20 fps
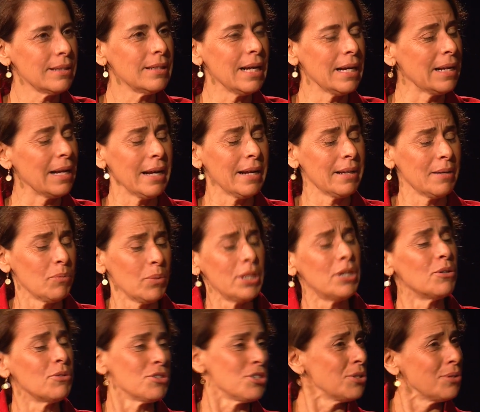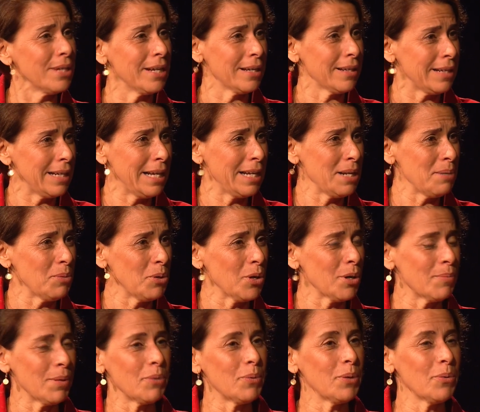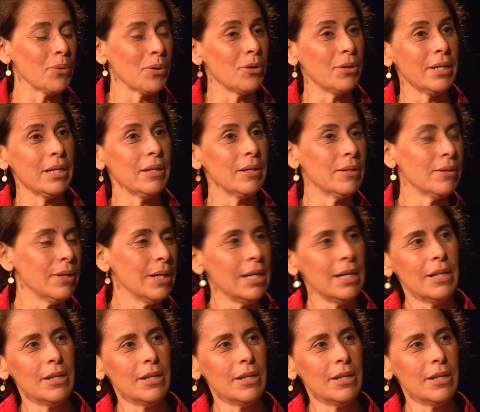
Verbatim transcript: and we don't do that anymore, but we were going to